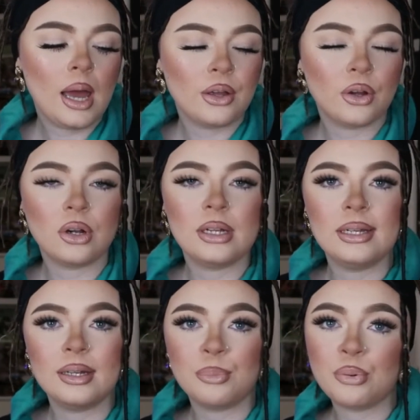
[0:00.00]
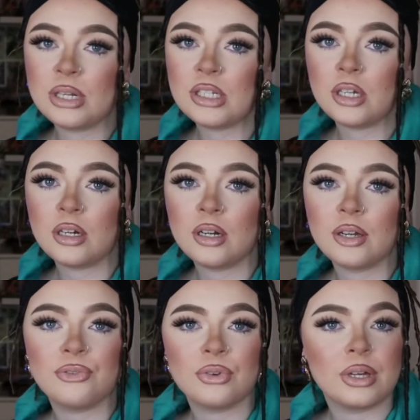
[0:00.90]
You're going to need a printer
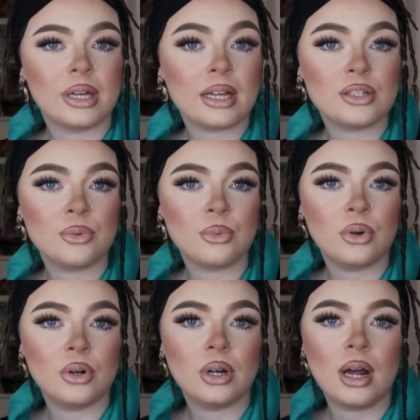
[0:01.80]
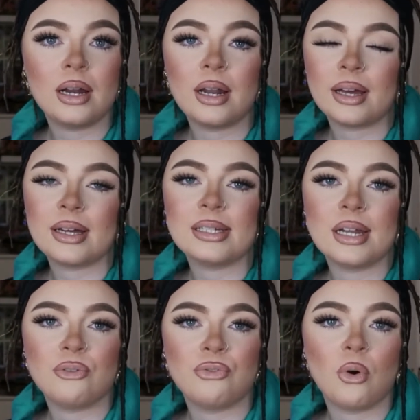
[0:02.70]
if you can get to one, and like I
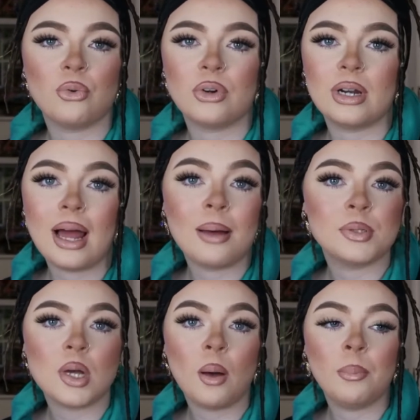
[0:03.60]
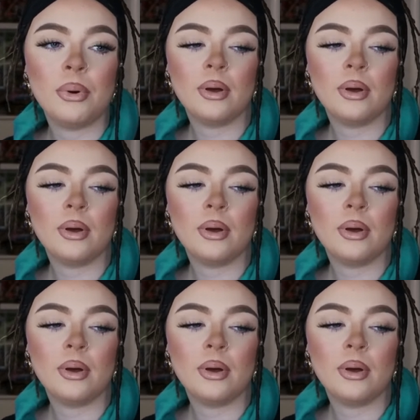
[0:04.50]
said, a phone or a laptop.